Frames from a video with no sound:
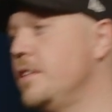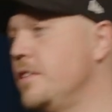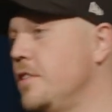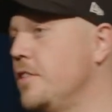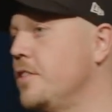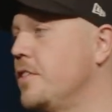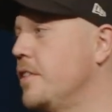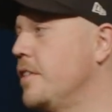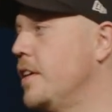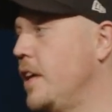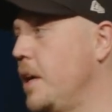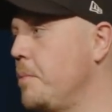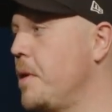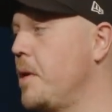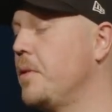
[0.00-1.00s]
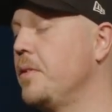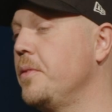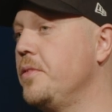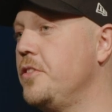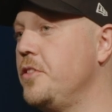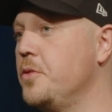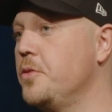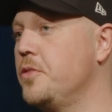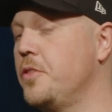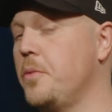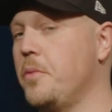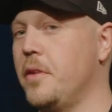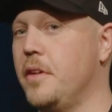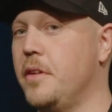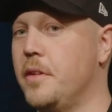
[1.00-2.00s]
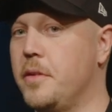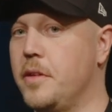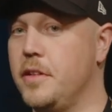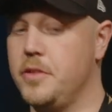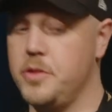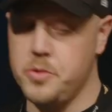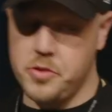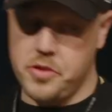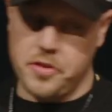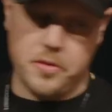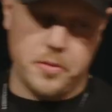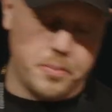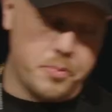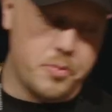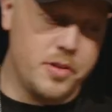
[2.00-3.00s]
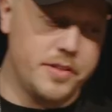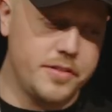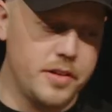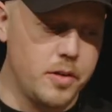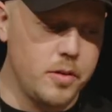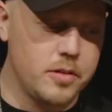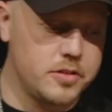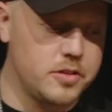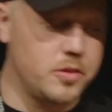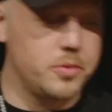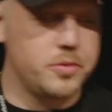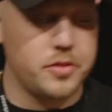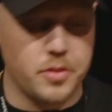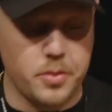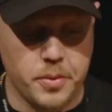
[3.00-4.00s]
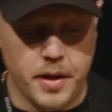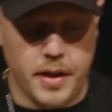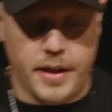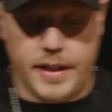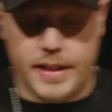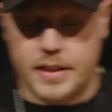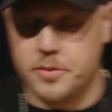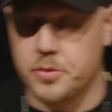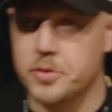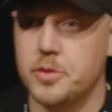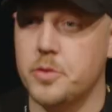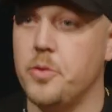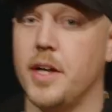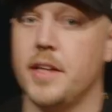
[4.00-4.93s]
just came out of youth prison also, so it was quite